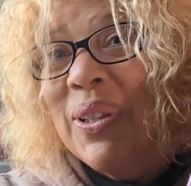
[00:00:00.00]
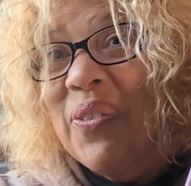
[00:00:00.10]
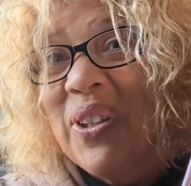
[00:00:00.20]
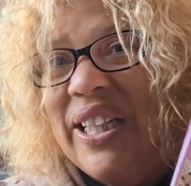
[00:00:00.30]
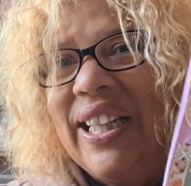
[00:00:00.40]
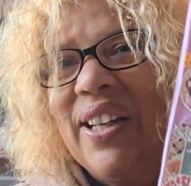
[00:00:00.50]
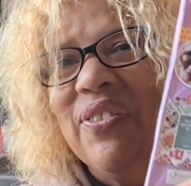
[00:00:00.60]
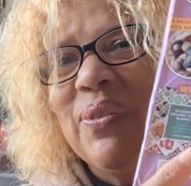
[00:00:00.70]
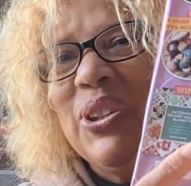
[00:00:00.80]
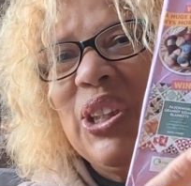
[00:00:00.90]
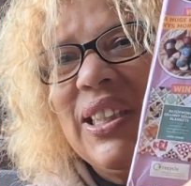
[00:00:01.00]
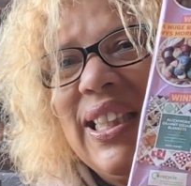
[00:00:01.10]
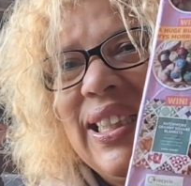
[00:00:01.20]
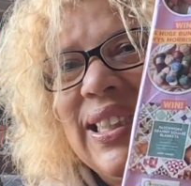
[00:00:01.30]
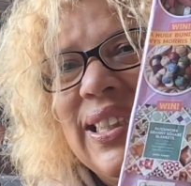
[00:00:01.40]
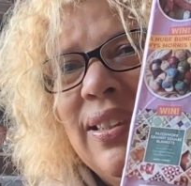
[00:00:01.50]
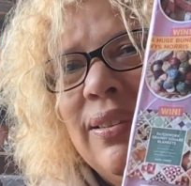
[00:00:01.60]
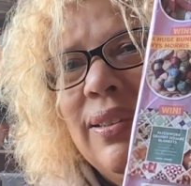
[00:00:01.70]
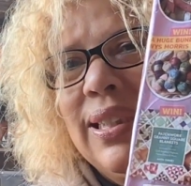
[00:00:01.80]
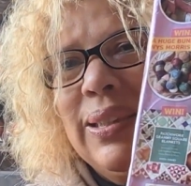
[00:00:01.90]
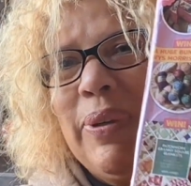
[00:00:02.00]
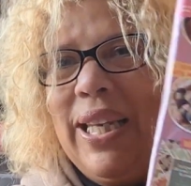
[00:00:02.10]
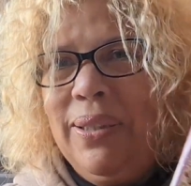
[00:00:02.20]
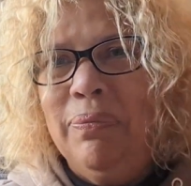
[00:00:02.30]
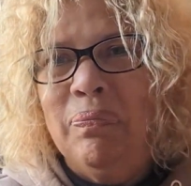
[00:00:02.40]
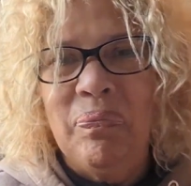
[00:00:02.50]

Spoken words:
with a free gift, which is this pin.